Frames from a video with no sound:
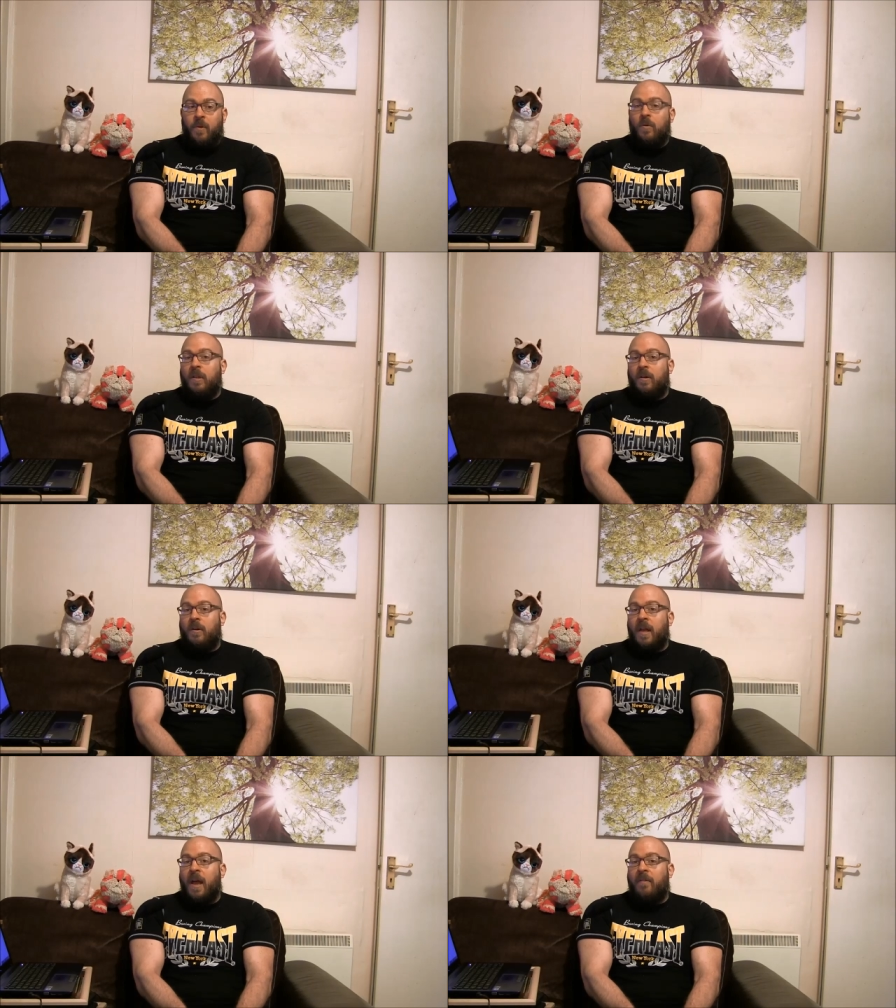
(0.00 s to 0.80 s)
You
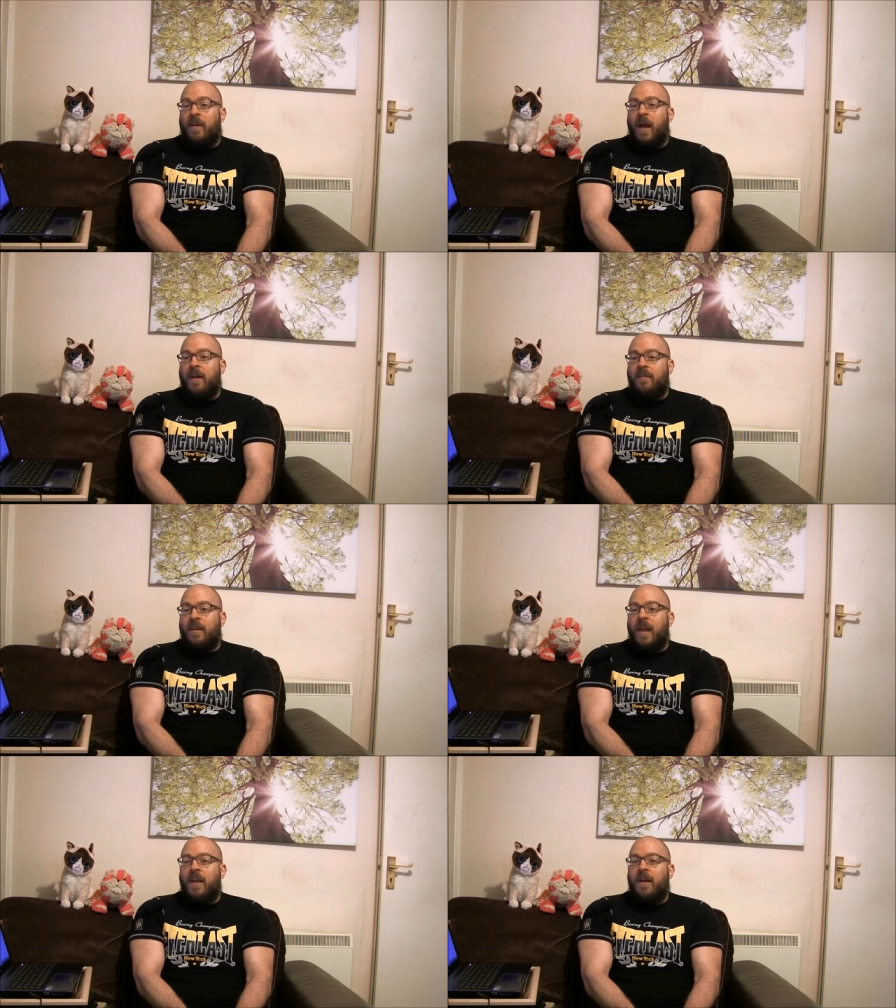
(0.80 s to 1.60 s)
literally have guys
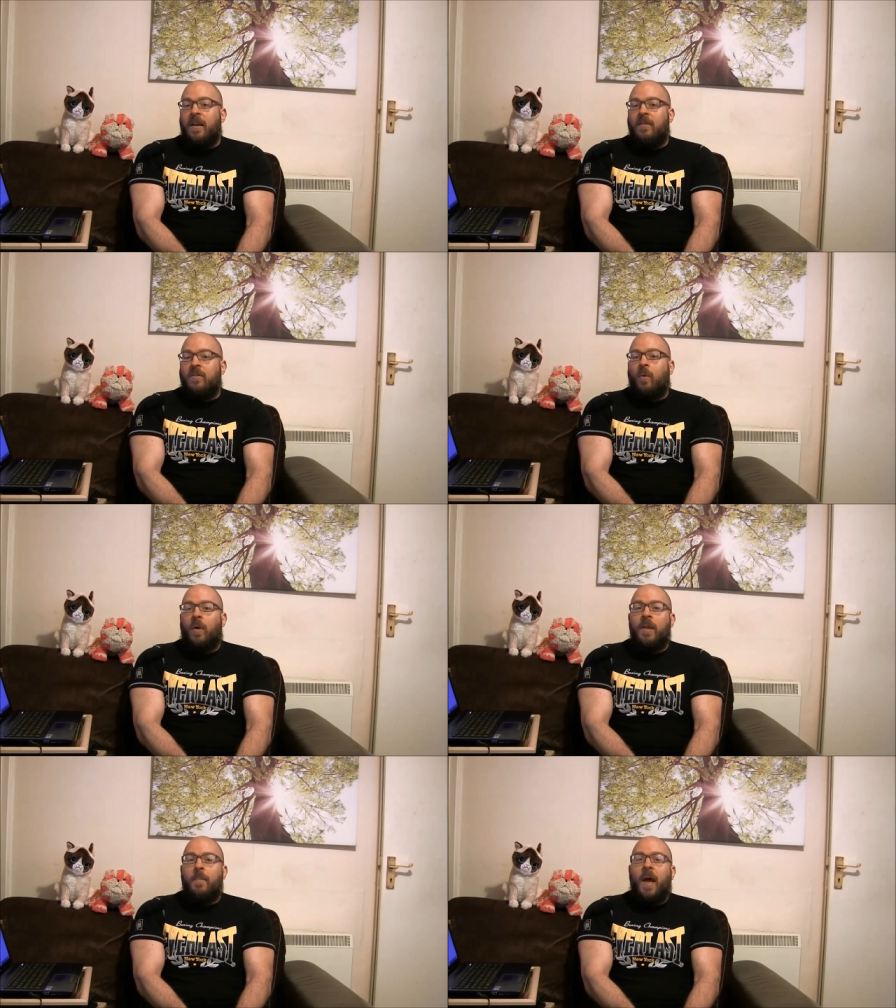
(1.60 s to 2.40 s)
gaining
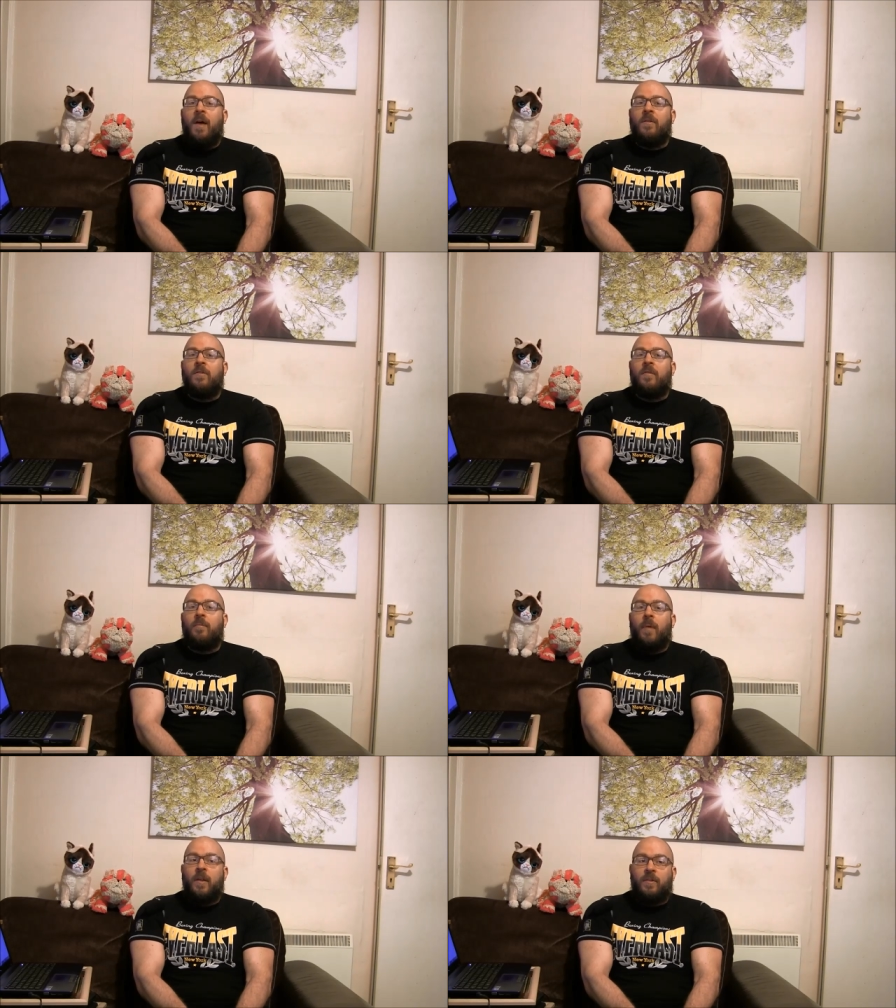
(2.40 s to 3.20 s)
20 pounds
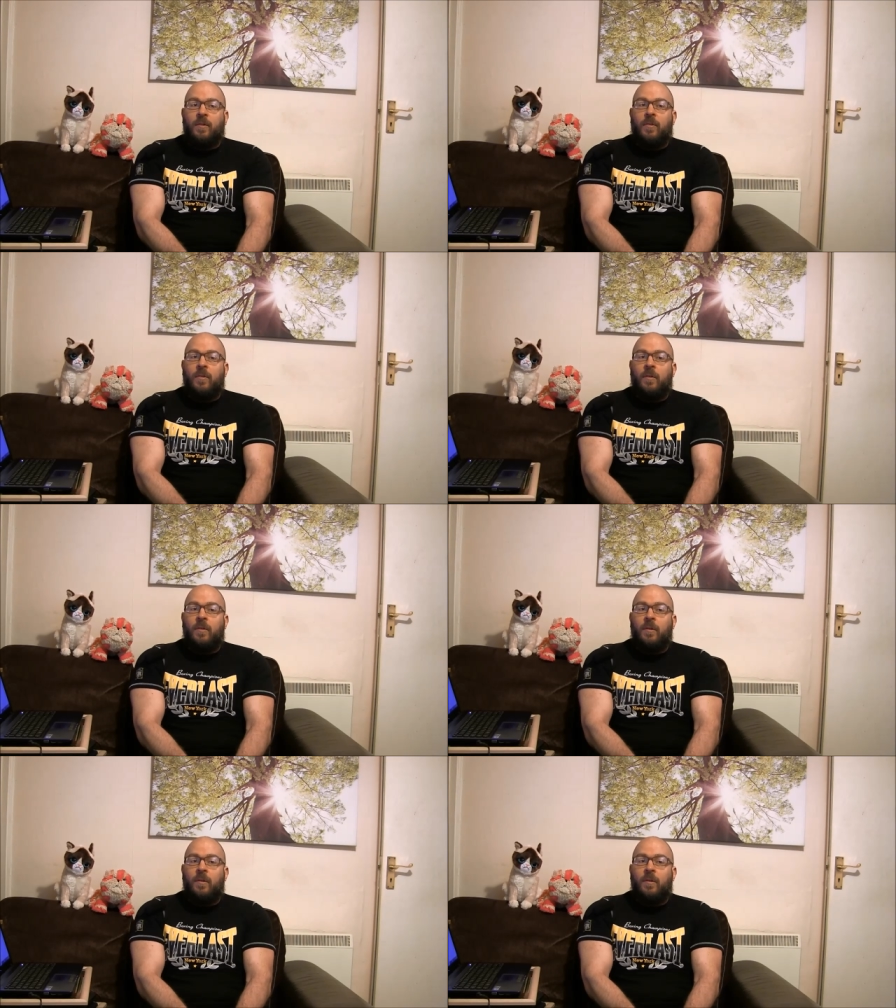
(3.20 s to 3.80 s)
of muscle